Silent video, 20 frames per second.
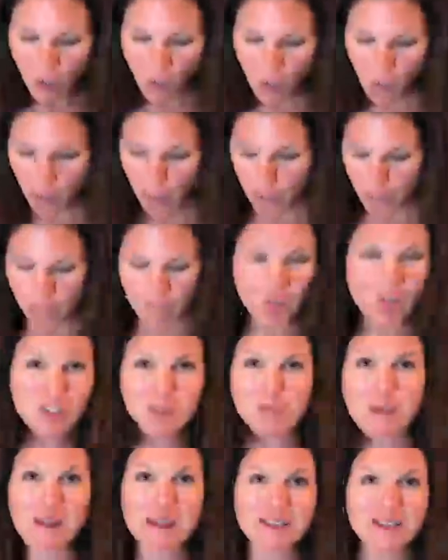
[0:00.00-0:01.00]
or
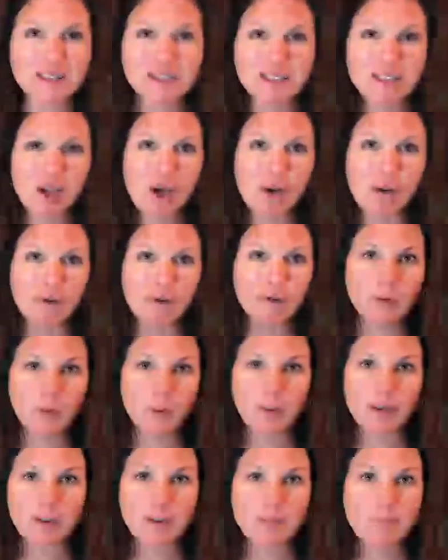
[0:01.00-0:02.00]
just by itself
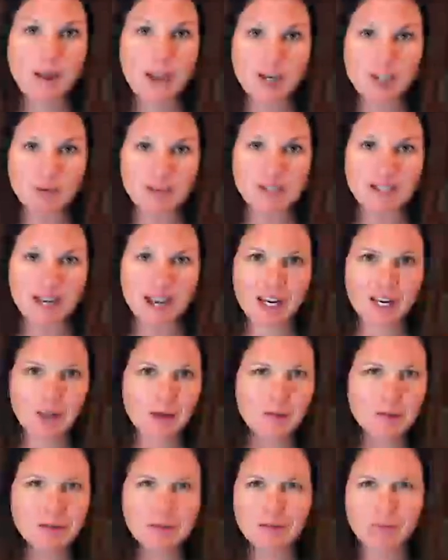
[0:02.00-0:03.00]
with mashed
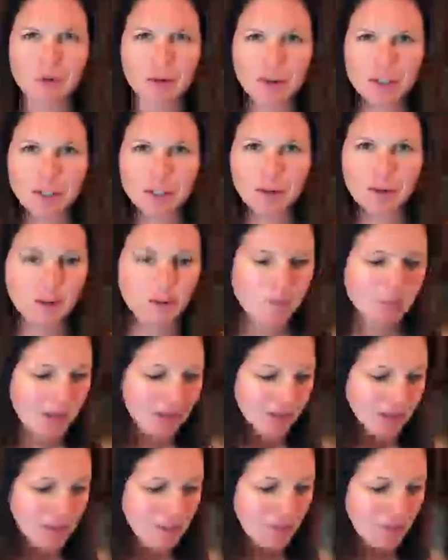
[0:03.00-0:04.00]
potatoes and roasted green
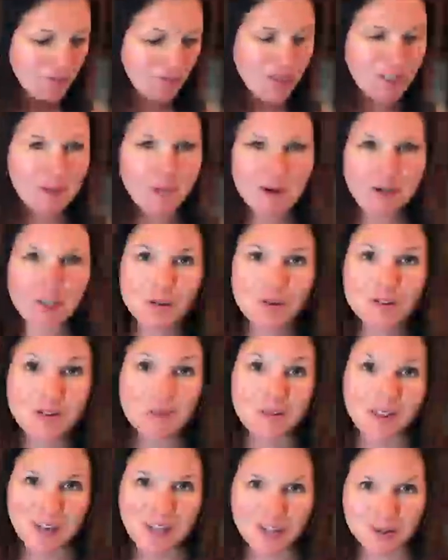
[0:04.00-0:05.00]
beans, especially with
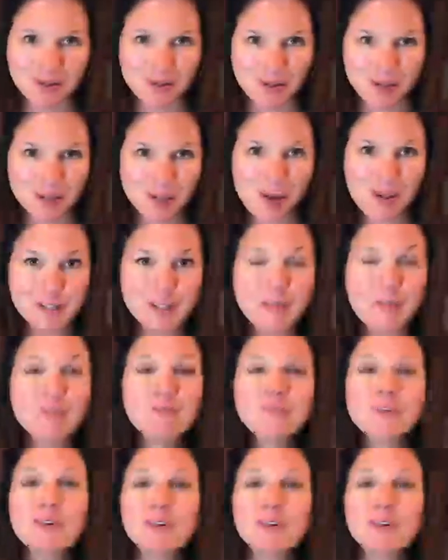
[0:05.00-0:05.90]
some of that extra sauce.